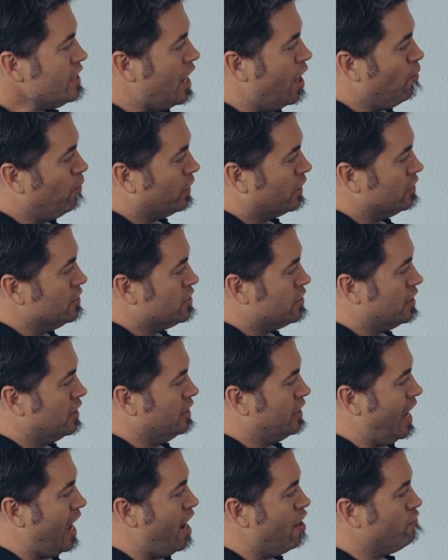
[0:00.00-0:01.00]
and we can see
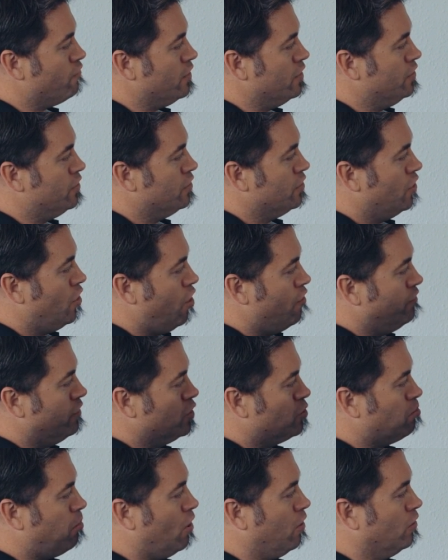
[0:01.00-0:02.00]
the average of
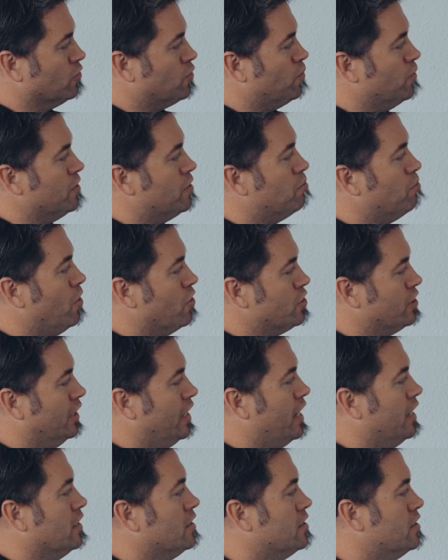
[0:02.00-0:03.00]
this pulse width
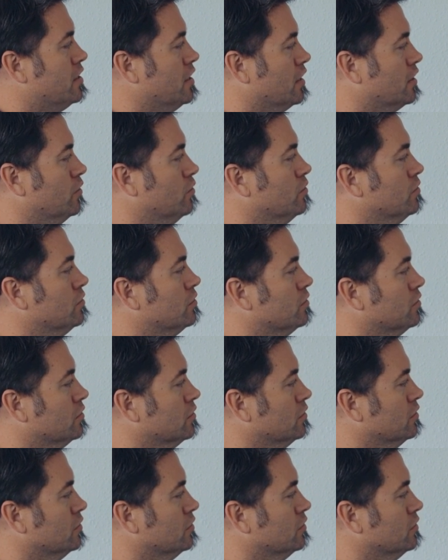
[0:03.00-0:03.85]
modulated signal